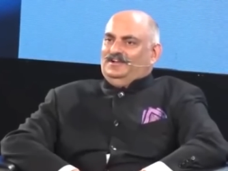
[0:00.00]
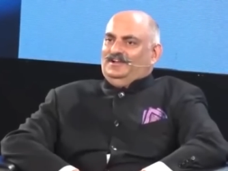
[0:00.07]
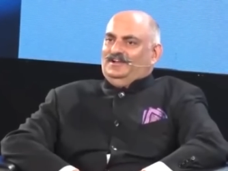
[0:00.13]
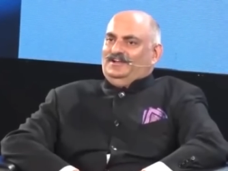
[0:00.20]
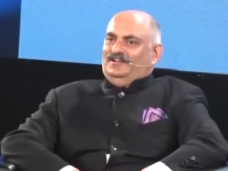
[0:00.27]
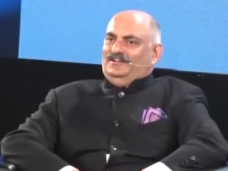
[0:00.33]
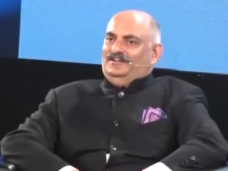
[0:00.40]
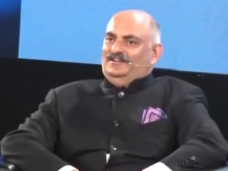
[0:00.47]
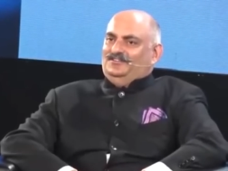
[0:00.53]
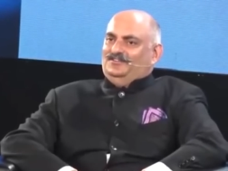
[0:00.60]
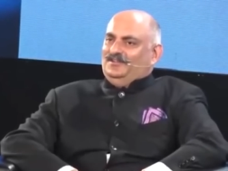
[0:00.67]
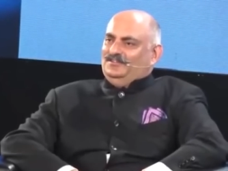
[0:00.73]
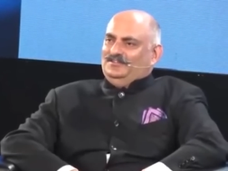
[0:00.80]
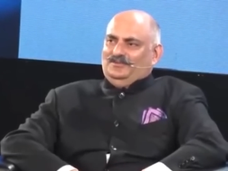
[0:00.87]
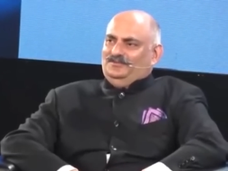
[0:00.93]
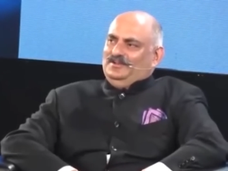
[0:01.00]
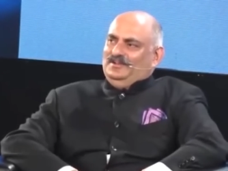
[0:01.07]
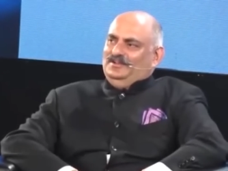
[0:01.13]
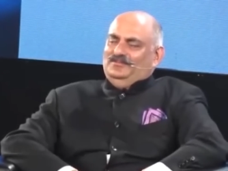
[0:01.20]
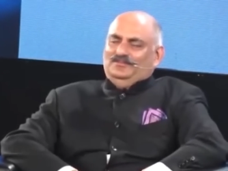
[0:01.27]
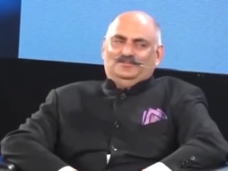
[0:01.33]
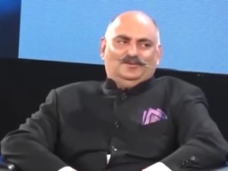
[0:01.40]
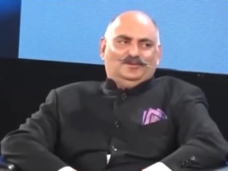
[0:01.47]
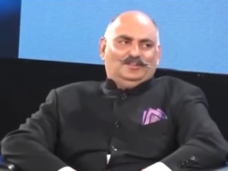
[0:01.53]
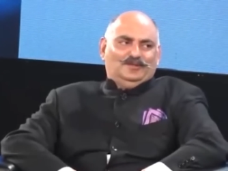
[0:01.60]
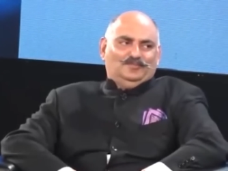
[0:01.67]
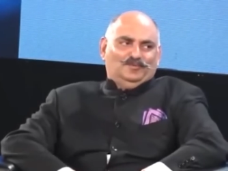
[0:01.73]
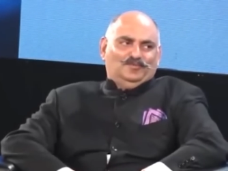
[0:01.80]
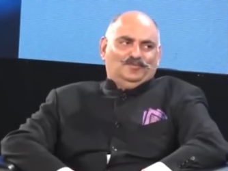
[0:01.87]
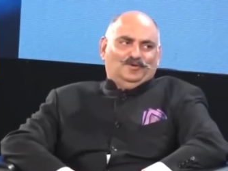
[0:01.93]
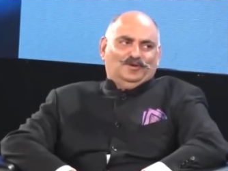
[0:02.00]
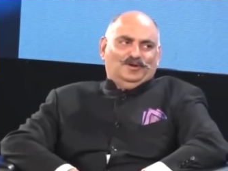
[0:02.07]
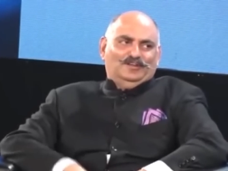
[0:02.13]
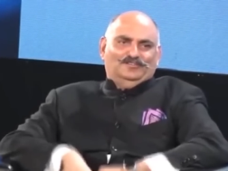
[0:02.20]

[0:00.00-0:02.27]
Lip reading: And so I said, I never saw that before.